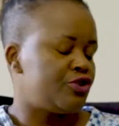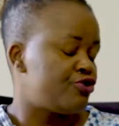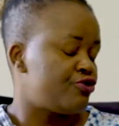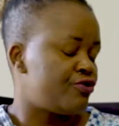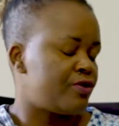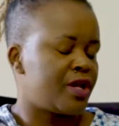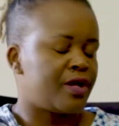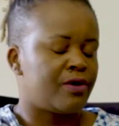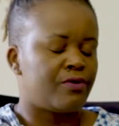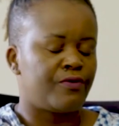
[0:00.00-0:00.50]

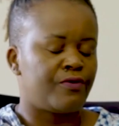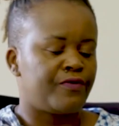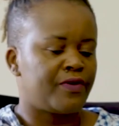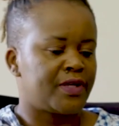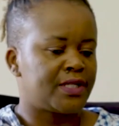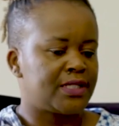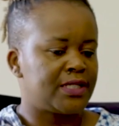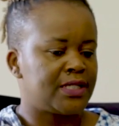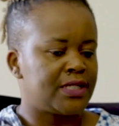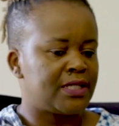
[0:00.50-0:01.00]
Shona,
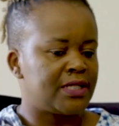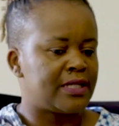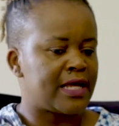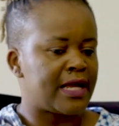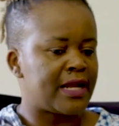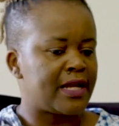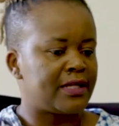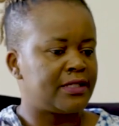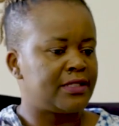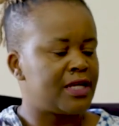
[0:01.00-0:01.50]
obviously,
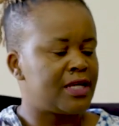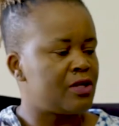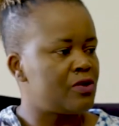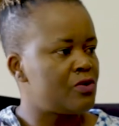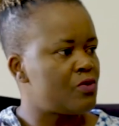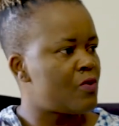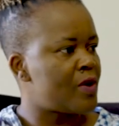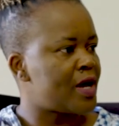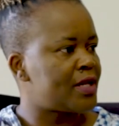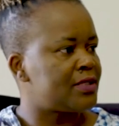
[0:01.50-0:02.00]
that I tell
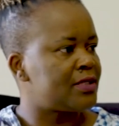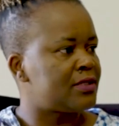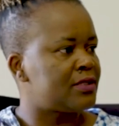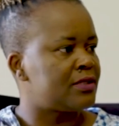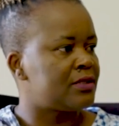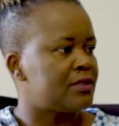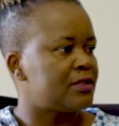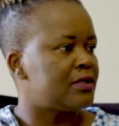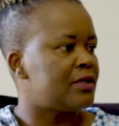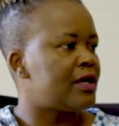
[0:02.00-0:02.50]
you what."
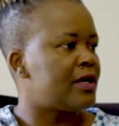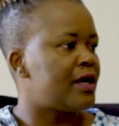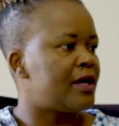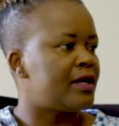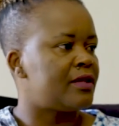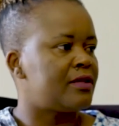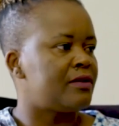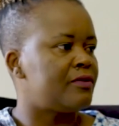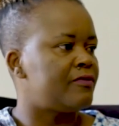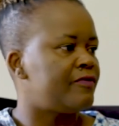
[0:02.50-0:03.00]

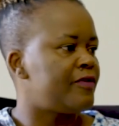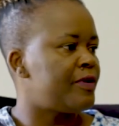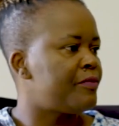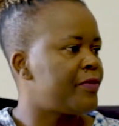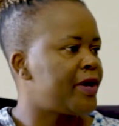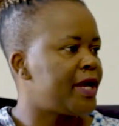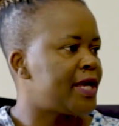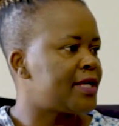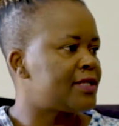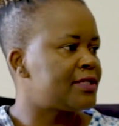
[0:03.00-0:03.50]

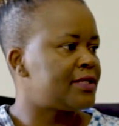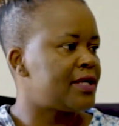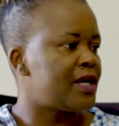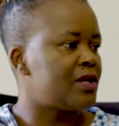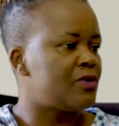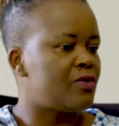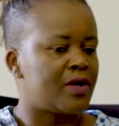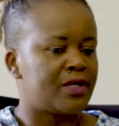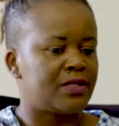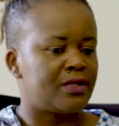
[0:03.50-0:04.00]
Wemweya
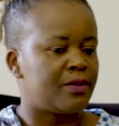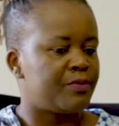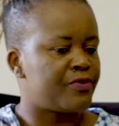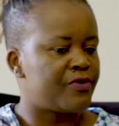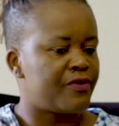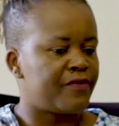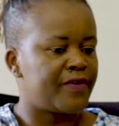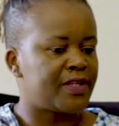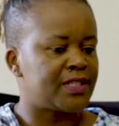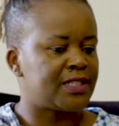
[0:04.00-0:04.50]
said, what the
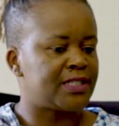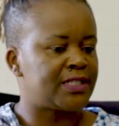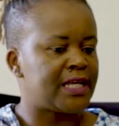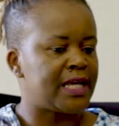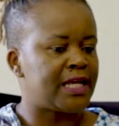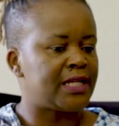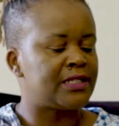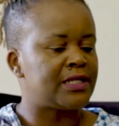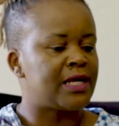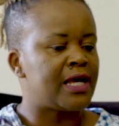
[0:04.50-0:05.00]
prophet
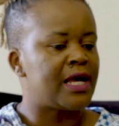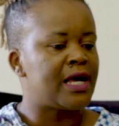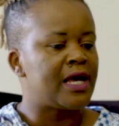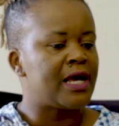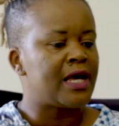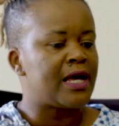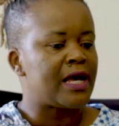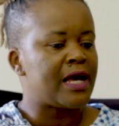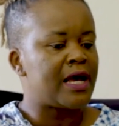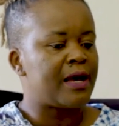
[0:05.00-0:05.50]
said.
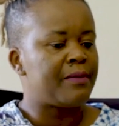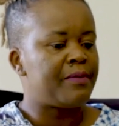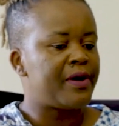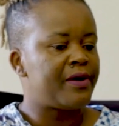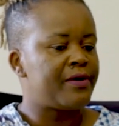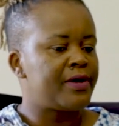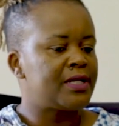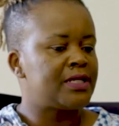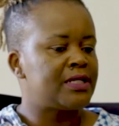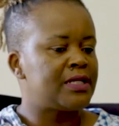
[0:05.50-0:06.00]

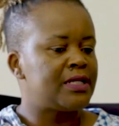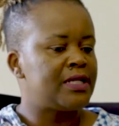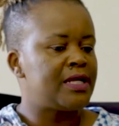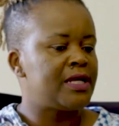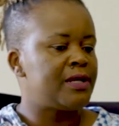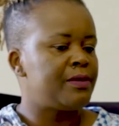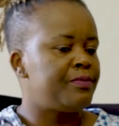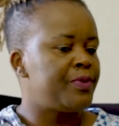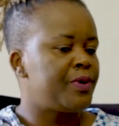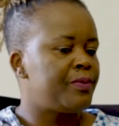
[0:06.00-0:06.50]

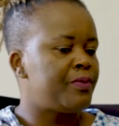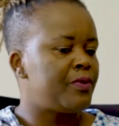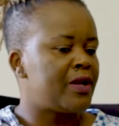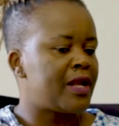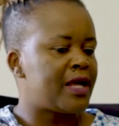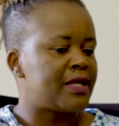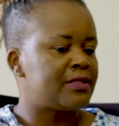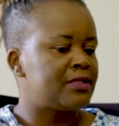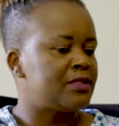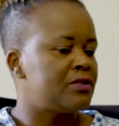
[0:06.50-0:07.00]
Apparently,
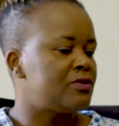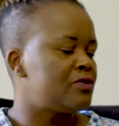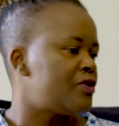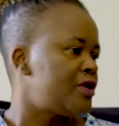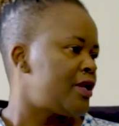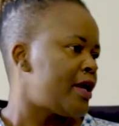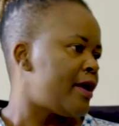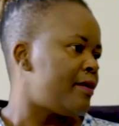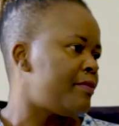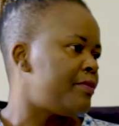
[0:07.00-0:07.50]
people are still
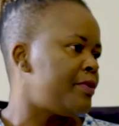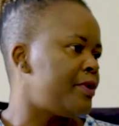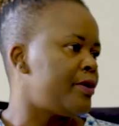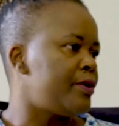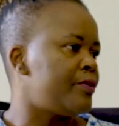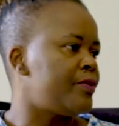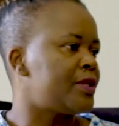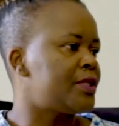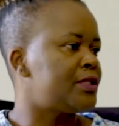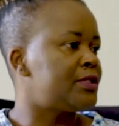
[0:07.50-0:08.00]
not happy
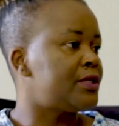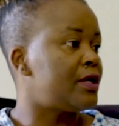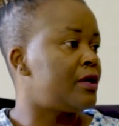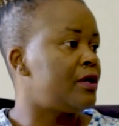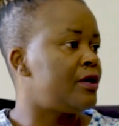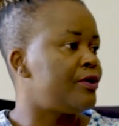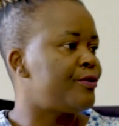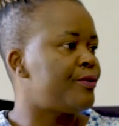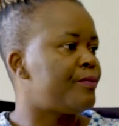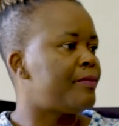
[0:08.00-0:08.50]
with
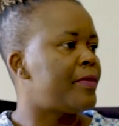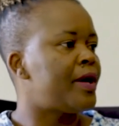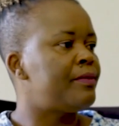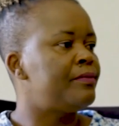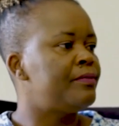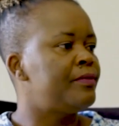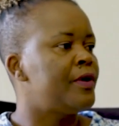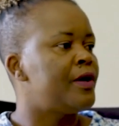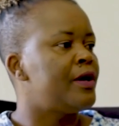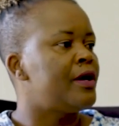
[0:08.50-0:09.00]
taking your
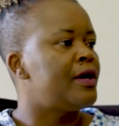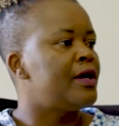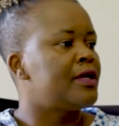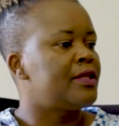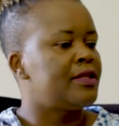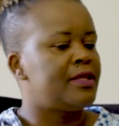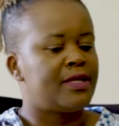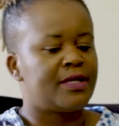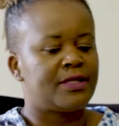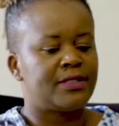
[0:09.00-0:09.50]
mom.
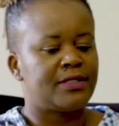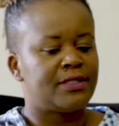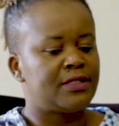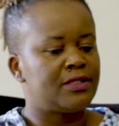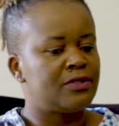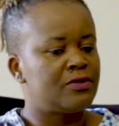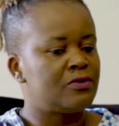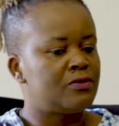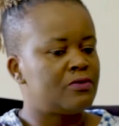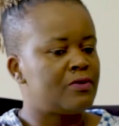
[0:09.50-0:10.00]
They are
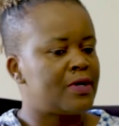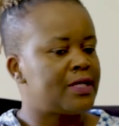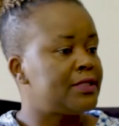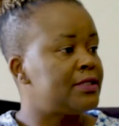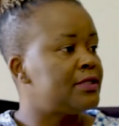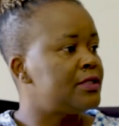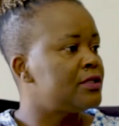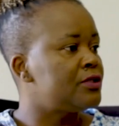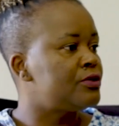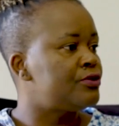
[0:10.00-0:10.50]
still
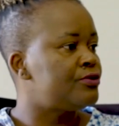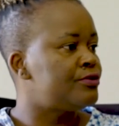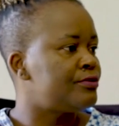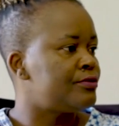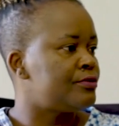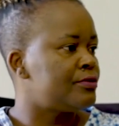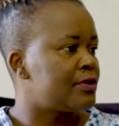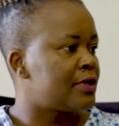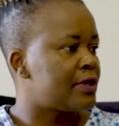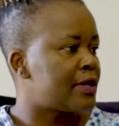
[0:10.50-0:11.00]
wanting
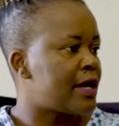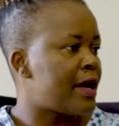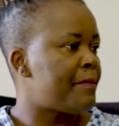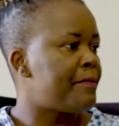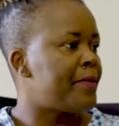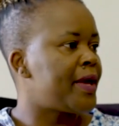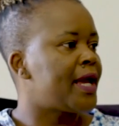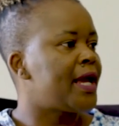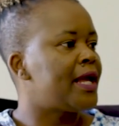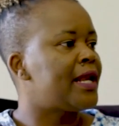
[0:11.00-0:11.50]
to
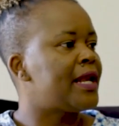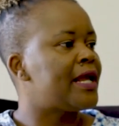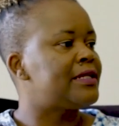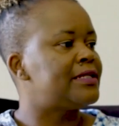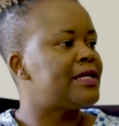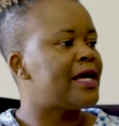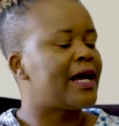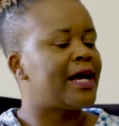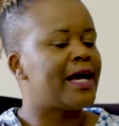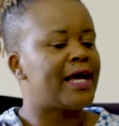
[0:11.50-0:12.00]
come back and
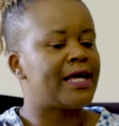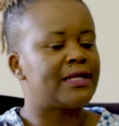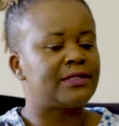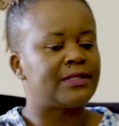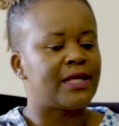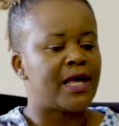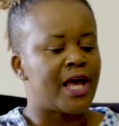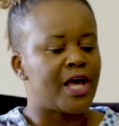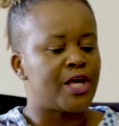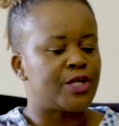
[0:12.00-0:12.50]
attack us.